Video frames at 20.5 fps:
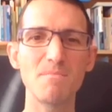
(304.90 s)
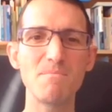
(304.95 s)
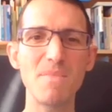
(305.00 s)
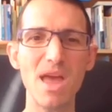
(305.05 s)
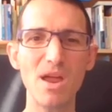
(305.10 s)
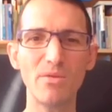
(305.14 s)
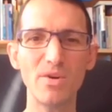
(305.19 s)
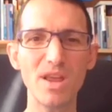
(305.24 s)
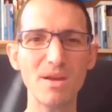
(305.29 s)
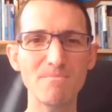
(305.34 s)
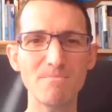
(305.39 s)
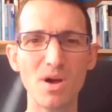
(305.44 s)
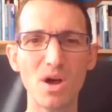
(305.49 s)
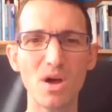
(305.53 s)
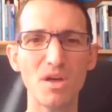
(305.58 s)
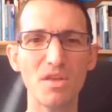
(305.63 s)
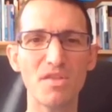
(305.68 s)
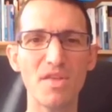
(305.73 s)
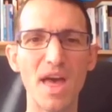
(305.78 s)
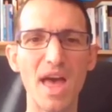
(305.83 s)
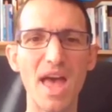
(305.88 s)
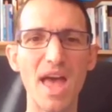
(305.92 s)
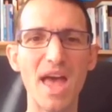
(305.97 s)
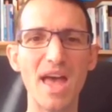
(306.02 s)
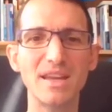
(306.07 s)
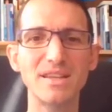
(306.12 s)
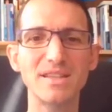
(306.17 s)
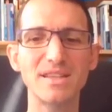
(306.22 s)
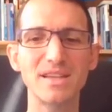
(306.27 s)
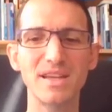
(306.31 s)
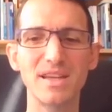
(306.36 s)
Mary and Martha
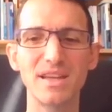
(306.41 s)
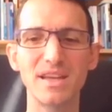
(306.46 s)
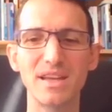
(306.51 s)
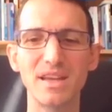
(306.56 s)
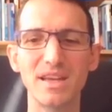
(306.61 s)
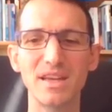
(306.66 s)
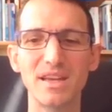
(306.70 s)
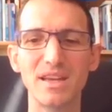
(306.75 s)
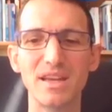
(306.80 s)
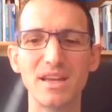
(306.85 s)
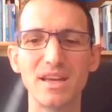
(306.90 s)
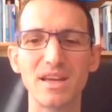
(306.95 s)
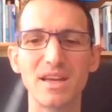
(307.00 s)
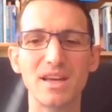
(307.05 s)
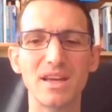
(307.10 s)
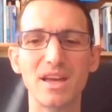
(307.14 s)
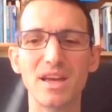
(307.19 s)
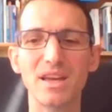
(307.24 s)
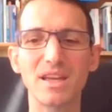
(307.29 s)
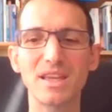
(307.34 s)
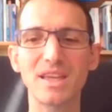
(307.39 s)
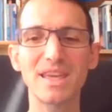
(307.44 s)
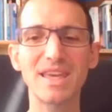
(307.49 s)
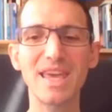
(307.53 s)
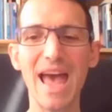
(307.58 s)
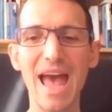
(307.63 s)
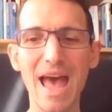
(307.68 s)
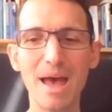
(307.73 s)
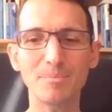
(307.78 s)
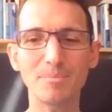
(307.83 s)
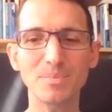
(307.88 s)
had
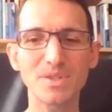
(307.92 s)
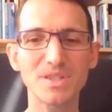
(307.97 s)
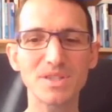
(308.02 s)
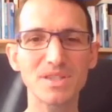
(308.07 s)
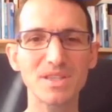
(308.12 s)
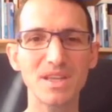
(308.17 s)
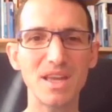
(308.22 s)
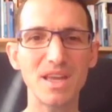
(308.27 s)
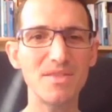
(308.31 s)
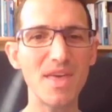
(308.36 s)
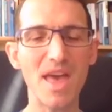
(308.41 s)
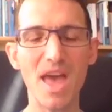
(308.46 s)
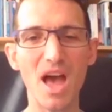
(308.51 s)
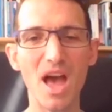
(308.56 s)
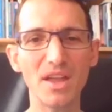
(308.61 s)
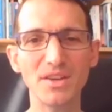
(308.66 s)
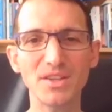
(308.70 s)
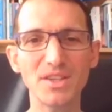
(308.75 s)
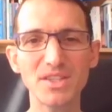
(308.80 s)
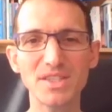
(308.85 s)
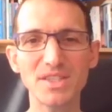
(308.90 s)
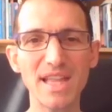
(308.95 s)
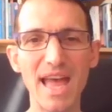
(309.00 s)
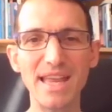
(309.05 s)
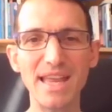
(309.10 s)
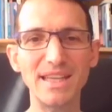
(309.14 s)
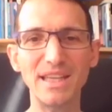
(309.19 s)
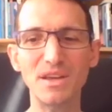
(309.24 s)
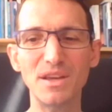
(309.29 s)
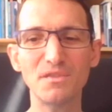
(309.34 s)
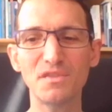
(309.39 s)
gaps in their
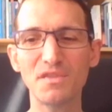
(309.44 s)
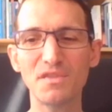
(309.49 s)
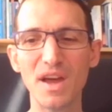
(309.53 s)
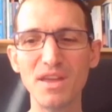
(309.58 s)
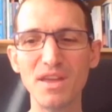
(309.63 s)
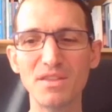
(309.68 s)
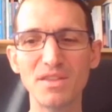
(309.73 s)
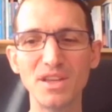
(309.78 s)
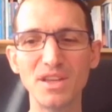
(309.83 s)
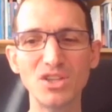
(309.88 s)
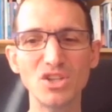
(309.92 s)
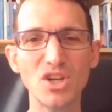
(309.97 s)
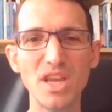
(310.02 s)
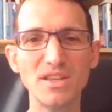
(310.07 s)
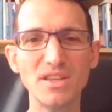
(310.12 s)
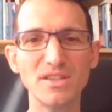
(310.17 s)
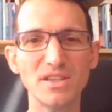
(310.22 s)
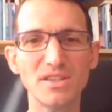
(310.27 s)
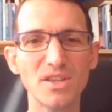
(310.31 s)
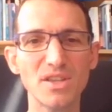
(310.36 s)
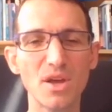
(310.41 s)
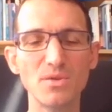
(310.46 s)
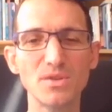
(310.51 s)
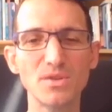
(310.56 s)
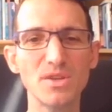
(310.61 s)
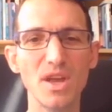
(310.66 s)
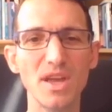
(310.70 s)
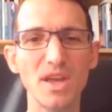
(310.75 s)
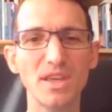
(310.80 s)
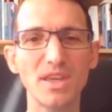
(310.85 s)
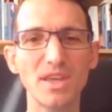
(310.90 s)
understanding and faith in Jesus,
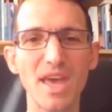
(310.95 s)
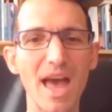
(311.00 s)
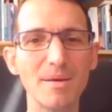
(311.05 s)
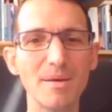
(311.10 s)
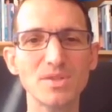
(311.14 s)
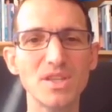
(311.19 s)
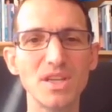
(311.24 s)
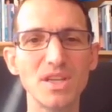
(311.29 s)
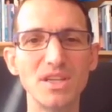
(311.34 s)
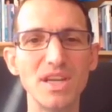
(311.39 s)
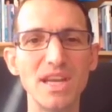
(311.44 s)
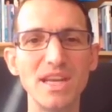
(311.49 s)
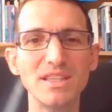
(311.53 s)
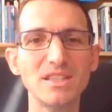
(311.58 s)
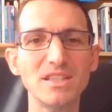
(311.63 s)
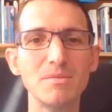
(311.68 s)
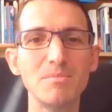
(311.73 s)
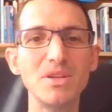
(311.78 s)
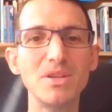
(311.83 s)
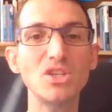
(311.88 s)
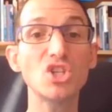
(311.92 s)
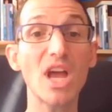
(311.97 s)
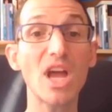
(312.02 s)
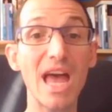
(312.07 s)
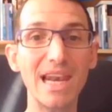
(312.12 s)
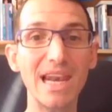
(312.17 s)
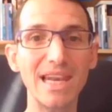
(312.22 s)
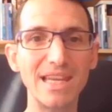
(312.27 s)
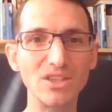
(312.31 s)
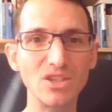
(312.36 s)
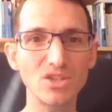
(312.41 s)
those gaps that needed to be
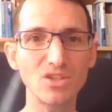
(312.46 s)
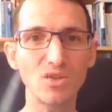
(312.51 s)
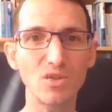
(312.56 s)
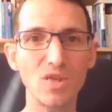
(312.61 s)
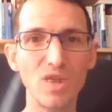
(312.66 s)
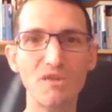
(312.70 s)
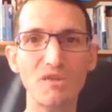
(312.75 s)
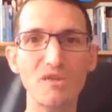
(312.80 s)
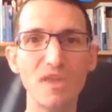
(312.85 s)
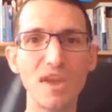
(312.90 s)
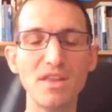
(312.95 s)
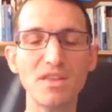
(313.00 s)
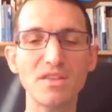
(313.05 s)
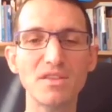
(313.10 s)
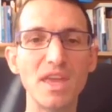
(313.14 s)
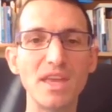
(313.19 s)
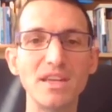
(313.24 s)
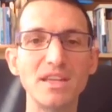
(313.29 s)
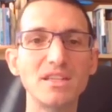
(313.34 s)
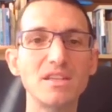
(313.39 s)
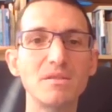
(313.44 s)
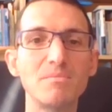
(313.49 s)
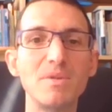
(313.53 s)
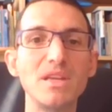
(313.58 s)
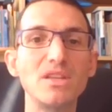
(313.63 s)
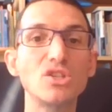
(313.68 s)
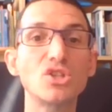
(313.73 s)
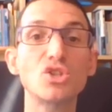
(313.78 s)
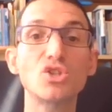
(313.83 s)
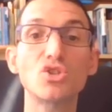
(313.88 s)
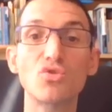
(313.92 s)
challenged, or their faith needed to
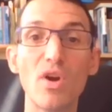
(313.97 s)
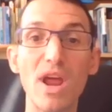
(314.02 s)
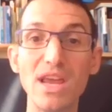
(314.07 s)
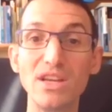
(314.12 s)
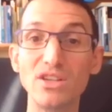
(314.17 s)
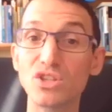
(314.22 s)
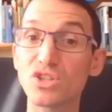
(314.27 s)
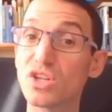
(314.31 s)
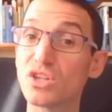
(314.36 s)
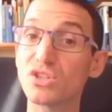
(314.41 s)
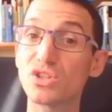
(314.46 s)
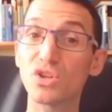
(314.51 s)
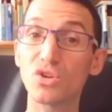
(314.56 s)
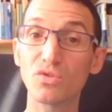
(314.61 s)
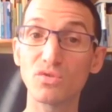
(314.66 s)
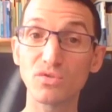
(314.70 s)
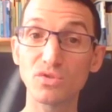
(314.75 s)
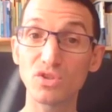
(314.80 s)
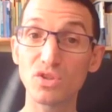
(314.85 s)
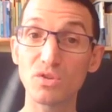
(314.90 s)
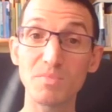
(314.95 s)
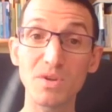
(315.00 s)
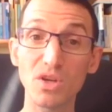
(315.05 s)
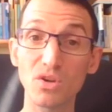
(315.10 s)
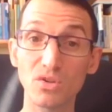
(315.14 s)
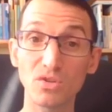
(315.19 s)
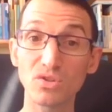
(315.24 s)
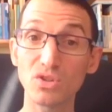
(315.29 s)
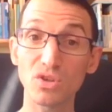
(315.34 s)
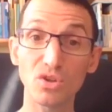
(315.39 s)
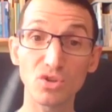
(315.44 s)
be stretched and
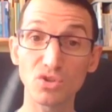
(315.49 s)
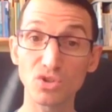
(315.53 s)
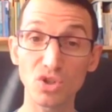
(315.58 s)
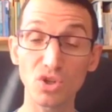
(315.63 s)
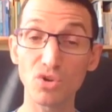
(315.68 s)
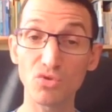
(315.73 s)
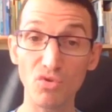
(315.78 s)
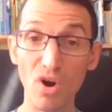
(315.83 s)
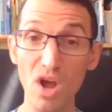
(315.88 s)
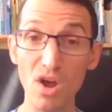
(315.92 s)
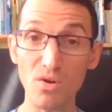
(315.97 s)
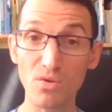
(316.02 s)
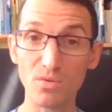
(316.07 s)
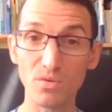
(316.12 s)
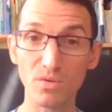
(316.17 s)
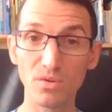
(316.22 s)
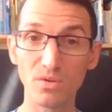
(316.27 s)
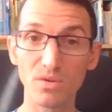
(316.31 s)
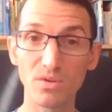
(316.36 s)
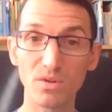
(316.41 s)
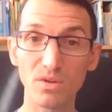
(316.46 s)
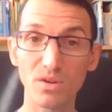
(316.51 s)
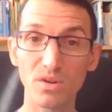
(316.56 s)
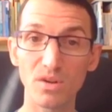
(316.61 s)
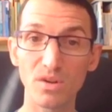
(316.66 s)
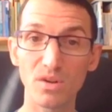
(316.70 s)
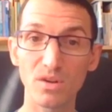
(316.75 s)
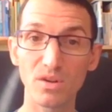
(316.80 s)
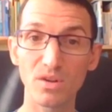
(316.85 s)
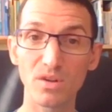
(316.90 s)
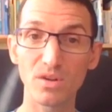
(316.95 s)
to grow.
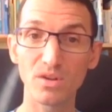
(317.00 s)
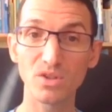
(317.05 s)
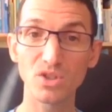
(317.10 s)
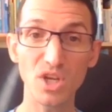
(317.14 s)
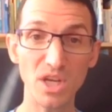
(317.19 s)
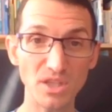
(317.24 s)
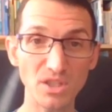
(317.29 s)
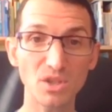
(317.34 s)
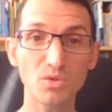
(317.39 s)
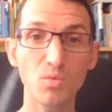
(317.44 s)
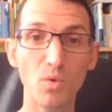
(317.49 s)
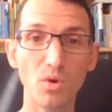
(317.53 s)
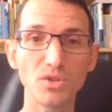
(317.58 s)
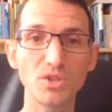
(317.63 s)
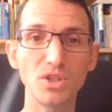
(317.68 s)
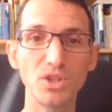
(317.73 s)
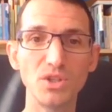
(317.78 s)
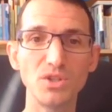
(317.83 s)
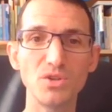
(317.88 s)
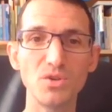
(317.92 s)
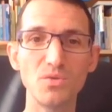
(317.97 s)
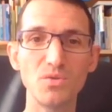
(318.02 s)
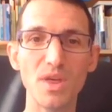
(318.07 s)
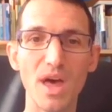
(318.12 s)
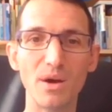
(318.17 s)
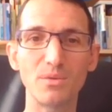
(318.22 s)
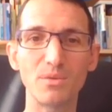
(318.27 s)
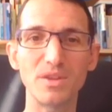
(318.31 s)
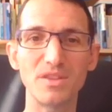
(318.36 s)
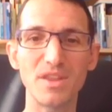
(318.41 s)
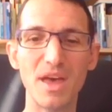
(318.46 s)
Jesus wanted to do
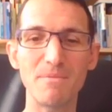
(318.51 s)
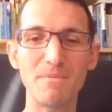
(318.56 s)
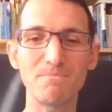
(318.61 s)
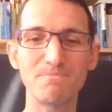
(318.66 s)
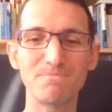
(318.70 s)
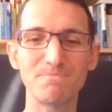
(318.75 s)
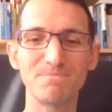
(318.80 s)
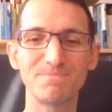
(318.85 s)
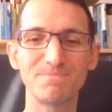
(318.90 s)
that with them.